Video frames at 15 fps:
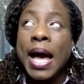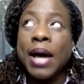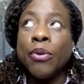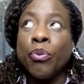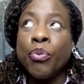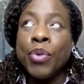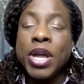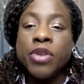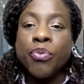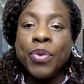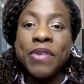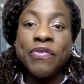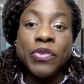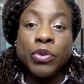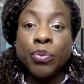
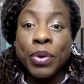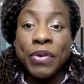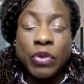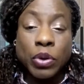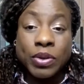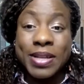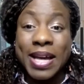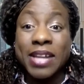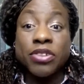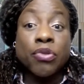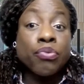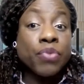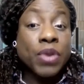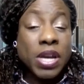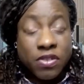We've looked at the
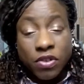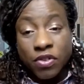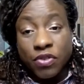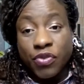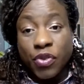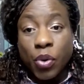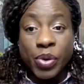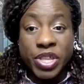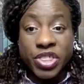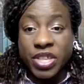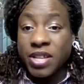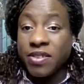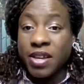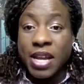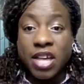reasons for which
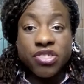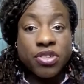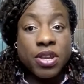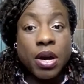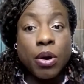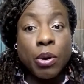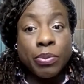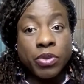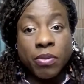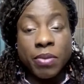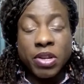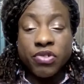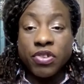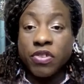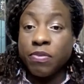international
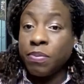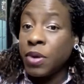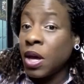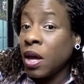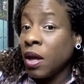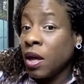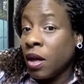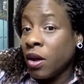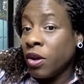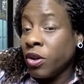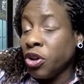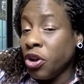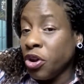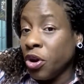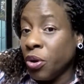optometrists
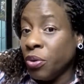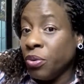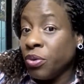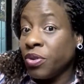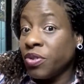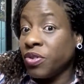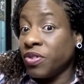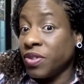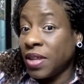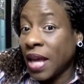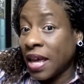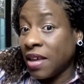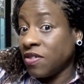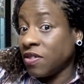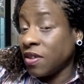stay
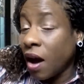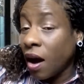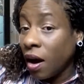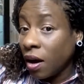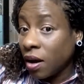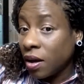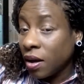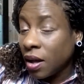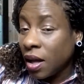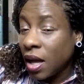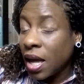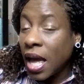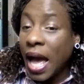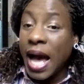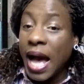stuck,
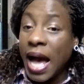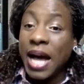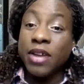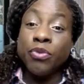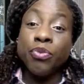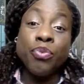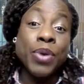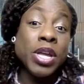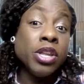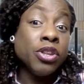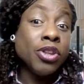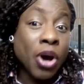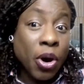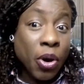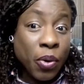and we
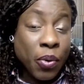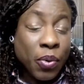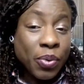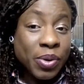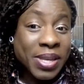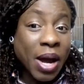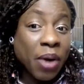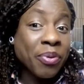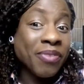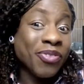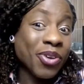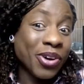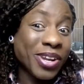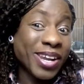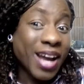know that we've got
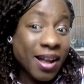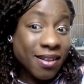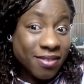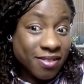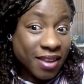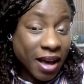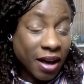an answer.